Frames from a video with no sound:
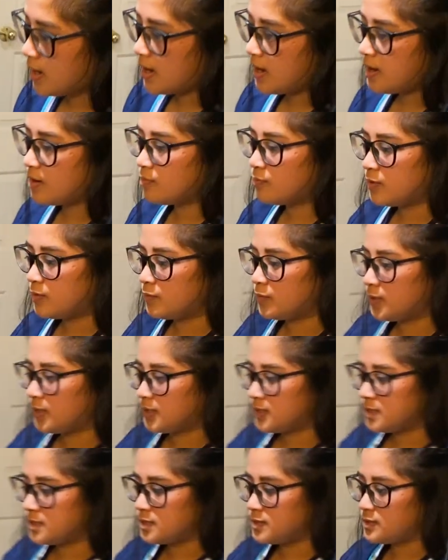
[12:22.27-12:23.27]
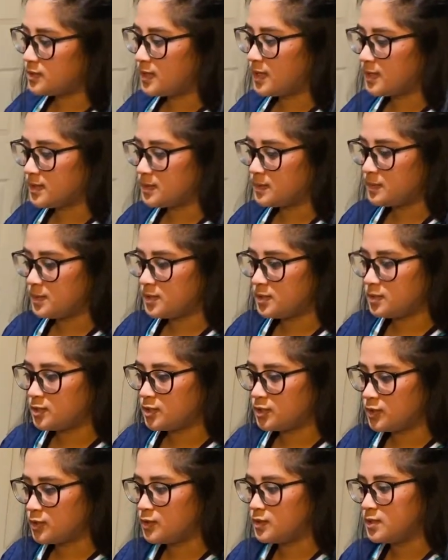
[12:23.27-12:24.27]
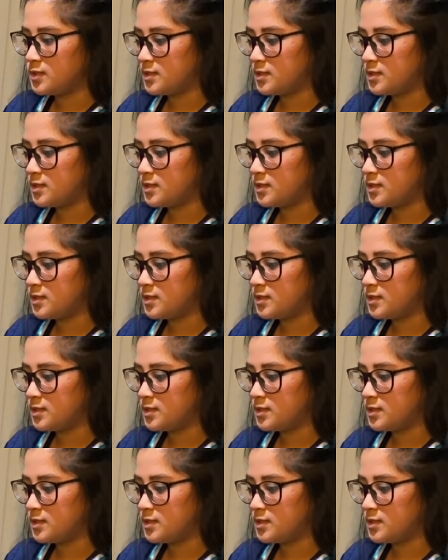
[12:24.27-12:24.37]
And what we're gonna do next, Mr. Jones,